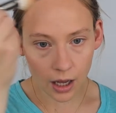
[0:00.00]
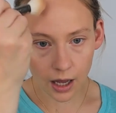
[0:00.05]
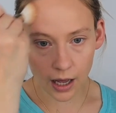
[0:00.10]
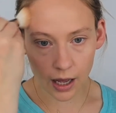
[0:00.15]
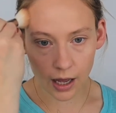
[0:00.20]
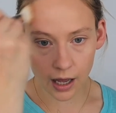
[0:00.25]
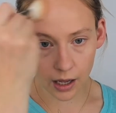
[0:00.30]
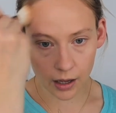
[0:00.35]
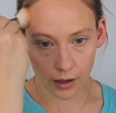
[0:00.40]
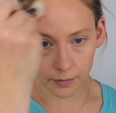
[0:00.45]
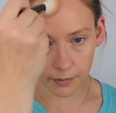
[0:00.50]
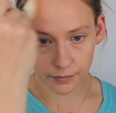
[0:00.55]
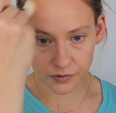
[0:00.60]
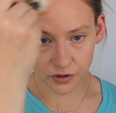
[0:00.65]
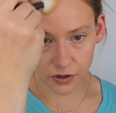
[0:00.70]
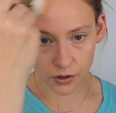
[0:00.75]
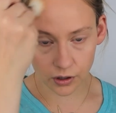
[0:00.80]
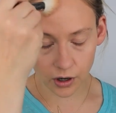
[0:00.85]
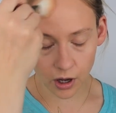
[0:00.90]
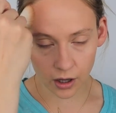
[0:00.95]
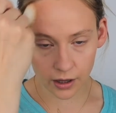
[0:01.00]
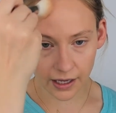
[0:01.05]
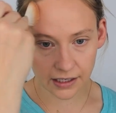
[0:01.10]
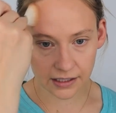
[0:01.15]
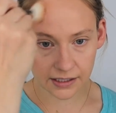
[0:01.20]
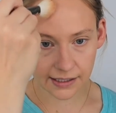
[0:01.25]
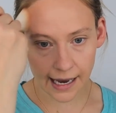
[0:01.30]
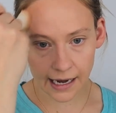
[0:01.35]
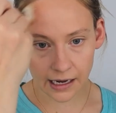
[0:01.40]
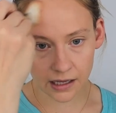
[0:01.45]
So you're not like
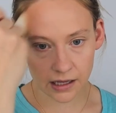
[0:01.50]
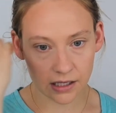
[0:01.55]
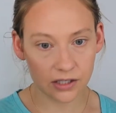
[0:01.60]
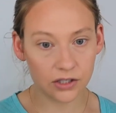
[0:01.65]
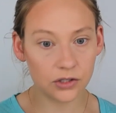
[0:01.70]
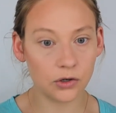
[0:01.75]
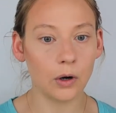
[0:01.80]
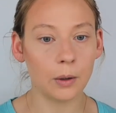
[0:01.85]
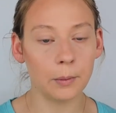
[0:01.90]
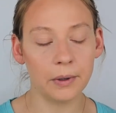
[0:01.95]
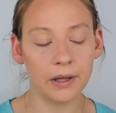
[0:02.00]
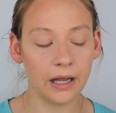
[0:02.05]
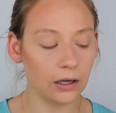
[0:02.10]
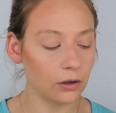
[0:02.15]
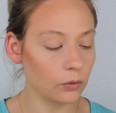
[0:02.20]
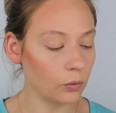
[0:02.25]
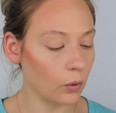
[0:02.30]
standing in the store and be like,